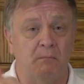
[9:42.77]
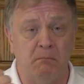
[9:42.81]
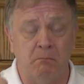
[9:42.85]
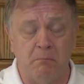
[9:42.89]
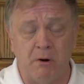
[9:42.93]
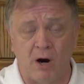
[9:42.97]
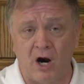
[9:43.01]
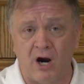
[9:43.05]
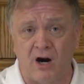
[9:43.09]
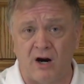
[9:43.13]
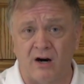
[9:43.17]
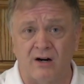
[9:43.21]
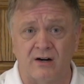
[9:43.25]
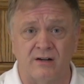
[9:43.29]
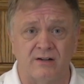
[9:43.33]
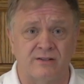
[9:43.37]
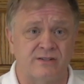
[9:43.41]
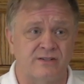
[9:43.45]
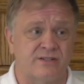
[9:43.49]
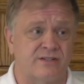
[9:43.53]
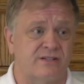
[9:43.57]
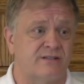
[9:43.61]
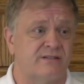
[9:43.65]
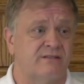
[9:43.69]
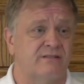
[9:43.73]

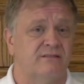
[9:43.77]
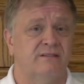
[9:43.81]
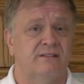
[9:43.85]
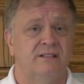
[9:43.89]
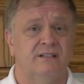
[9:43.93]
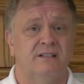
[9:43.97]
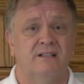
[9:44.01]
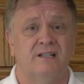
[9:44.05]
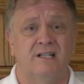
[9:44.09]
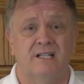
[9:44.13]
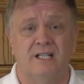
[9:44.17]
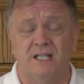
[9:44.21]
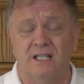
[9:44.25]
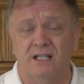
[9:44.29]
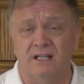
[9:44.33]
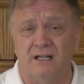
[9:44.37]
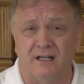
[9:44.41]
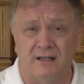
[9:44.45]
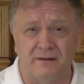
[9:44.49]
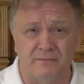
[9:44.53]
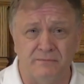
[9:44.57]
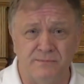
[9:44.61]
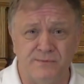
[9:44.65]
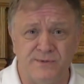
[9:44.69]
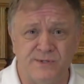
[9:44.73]
Bars,
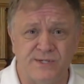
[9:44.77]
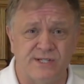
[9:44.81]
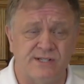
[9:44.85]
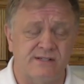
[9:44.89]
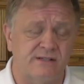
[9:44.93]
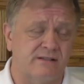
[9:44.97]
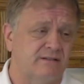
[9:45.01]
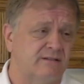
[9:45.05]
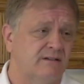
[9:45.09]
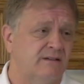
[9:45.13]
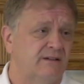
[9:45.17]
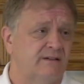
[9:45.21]
clubs,